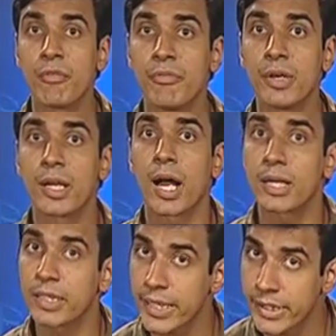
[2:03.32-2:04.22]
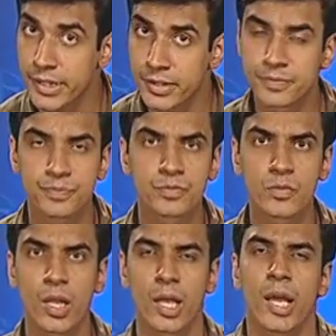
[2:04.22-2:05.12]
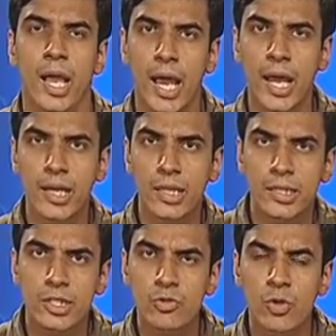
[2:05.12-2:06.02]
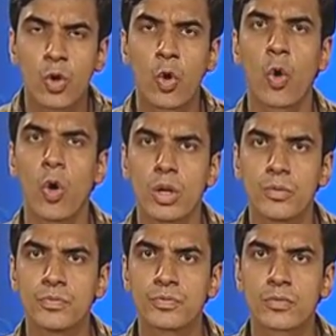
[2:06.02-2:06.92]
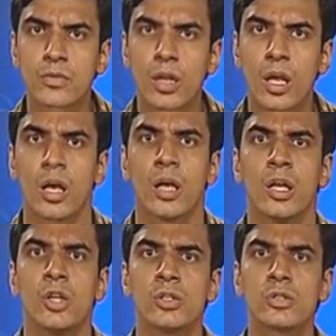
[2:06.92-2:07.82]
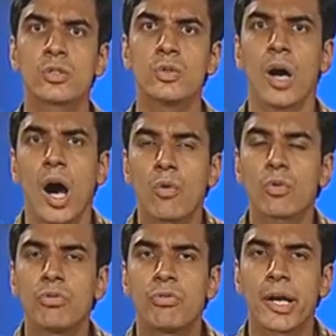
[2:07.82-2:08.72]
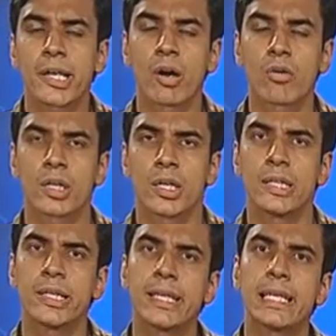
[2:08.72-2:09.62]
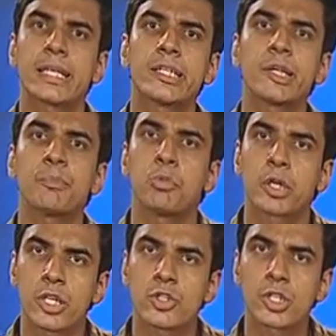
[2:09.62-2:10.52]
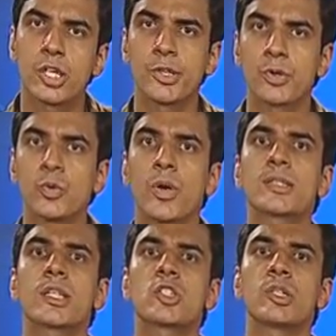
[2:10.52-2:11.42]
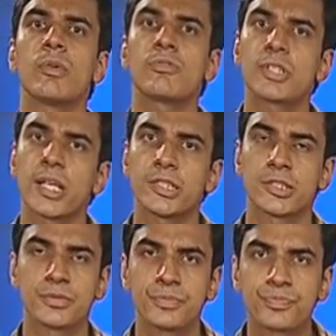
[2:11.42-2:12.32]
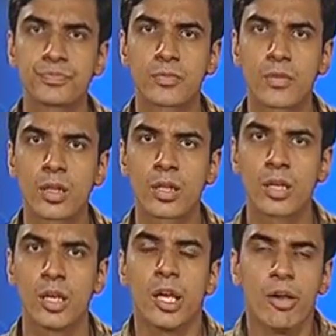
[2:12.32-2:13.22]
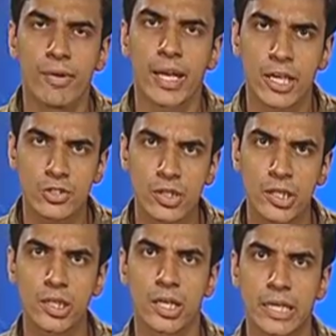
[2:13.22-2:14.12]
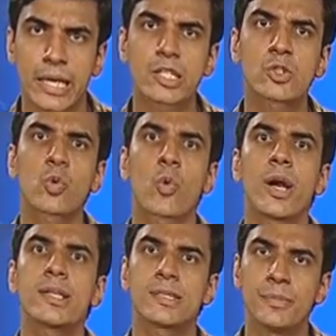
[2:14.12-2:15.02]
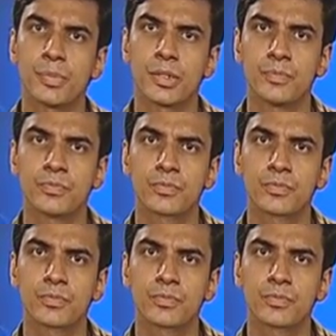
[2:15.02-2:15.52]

will attract it, and this will go on. So how to find out the electric potential due to a system of charges? Well, actually that is quite simple.